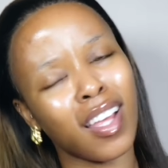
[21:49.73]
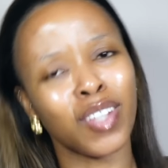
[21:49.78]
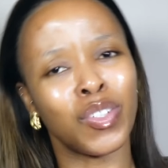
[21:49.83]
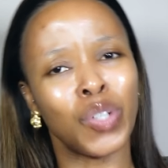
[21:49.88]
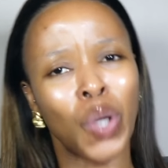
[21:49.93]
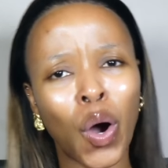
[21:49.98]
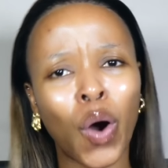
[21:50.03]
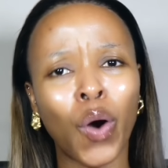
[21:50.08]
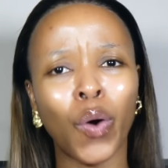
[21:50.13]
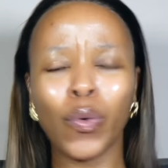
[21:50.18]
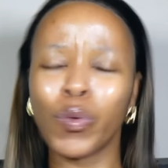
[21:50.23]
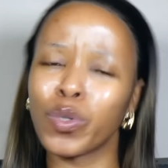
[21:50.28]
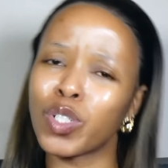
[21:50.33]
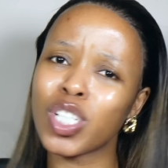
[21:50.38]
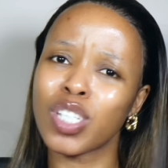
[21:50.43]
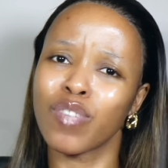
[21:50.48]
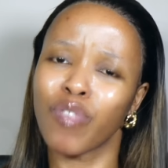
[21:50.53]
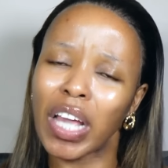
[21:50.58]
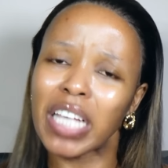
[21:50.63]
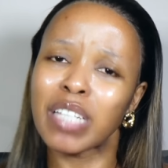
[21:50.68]
No,
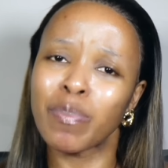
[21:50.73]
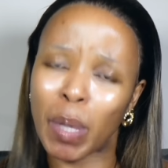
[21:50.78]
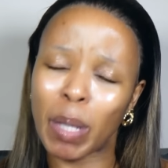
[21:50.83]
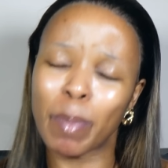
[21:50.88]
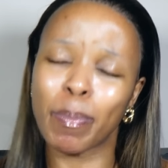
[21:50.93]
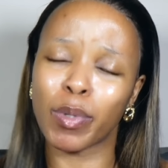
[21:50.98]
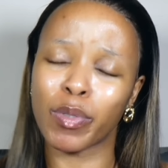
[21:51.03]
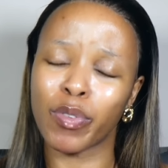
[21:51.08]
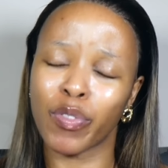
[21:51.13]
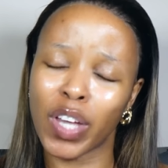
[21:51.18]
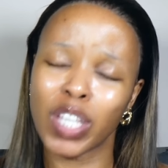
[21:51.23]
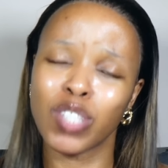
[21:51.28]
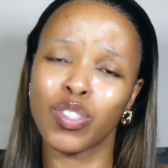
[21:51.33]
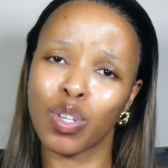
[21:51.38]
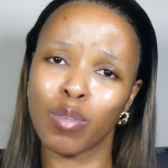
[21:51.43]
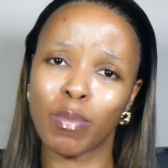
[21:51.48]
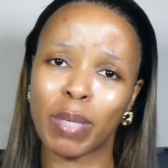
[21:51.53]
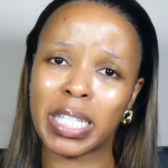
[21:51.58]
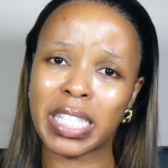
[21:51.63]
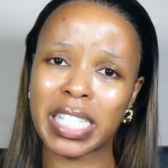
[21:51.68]
just face people, face
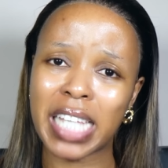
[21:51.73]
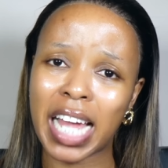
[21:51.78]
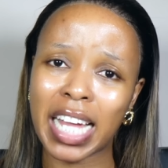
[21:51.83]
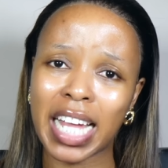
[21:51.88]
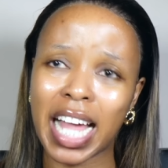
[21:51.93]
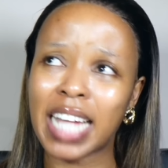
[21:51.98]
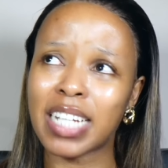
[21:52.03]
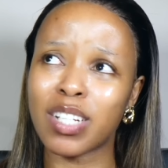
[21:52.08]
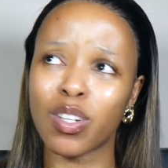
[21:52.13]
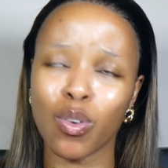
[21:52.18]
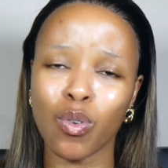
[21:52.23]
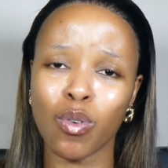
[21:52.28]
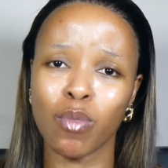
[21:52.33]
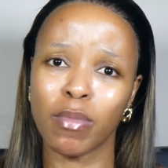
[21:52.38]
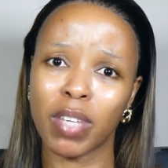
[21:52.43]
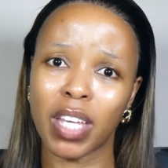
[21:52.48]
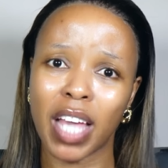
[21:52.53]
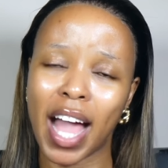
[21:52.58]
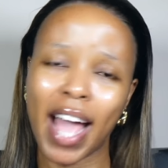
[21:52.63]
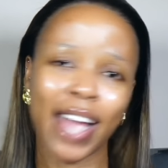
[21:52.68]
humans. Like, and
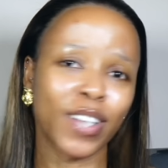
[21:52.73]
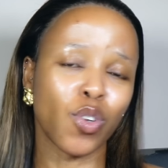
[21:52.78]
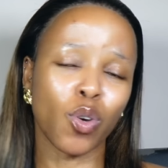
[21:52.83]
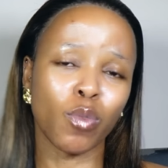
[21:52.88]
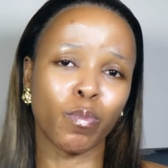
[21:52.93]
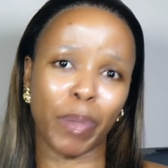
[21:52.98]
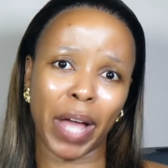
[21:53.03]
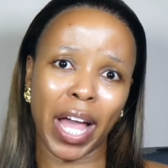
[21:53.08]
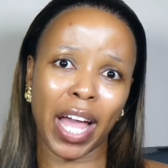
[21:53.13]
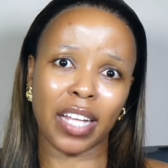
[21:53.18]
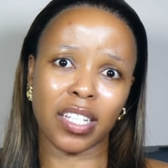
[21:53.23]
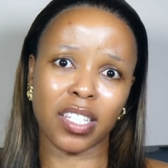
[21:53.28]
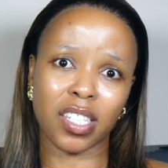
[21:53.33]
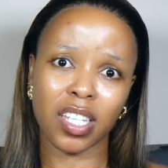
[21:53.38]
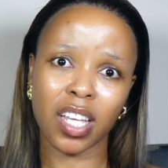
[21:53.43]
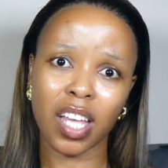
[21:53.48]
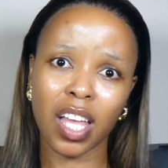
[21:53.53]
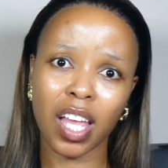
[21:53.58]
me, I don't bite.